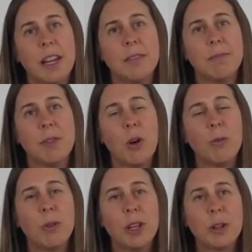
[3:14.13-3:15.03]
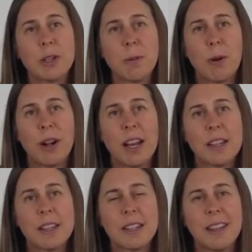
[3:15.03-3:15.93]
and hopefully you'll support
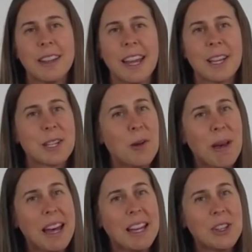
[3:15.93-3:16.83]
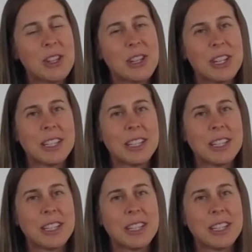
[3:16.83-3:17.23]
us. Thanks so much.